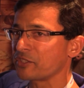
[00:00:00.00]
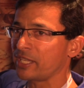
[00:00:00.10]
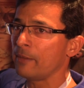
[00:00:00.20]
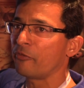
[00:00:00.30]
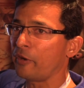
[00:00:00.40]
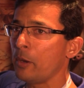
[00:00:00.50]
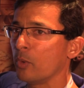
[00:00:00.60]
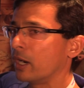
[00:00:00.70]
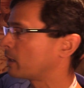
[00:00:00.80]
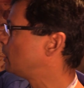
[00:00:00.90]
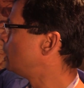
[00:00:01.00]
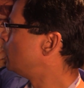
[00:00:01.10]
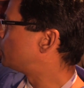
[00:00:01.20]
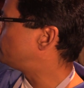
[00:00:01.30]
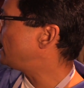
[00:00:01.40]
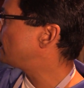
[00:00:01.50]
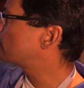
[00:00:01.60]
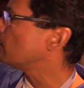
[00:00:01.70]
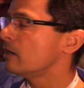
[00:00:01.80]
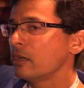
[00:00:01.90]
that same framework to take
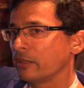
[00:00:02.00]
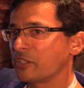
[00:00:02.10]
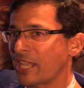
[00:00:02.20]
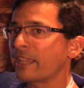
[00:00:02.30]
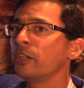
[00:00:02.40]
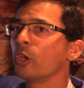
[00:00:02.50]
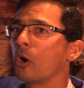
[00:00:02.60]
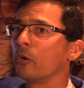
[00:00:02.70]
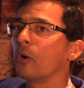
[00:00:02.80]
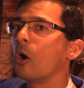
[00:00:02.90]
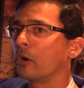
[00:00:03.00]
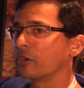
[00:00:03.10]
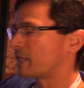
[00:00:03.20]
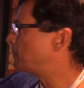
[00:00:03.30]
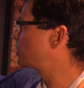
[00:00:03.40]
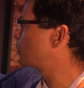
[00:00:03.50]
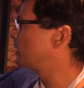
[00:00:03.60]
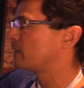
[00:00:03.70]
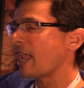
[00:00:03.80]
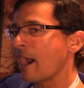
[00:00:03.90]
the second or, or
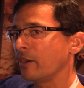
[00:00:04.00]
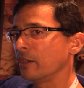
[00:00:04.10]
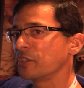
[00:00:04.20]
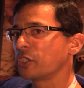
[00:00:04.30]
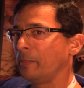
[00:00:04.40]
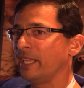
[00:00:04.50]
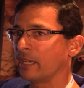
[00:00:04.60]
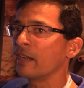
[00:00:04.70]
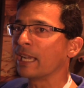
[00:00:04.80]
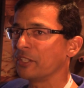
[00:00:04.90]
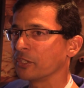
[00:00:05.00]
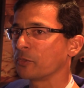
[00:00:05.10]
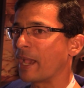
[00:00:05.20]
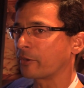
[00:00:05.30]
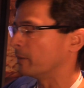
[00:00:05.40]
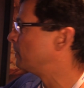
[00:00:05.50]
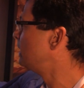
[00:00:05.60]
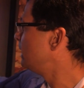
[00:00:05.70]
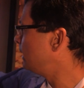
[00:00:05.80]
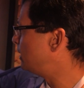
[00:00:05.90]
subsequent carriers to be in unlicensed spectrum,
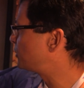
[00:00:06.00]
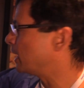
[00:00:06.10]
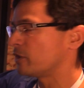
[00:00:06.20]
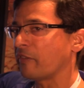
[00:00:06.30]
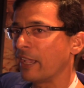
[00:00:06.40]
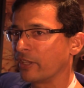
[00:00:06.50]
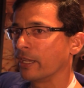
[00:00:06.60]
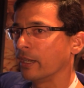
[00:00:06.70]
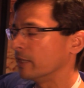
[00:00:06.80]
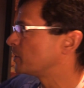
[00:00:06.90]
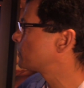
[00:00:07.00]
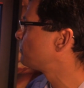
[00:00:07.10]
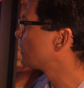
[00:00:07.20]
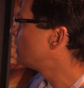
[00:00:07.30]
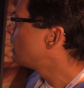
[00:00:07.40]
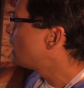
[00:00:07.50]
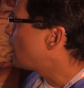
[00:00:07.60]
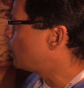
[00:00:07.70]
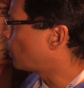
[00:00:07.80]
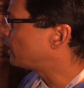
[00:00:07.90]
in this case 5 gigahertz.
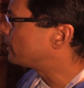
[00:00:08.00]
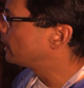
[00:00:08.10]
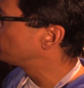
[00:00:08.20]
And what that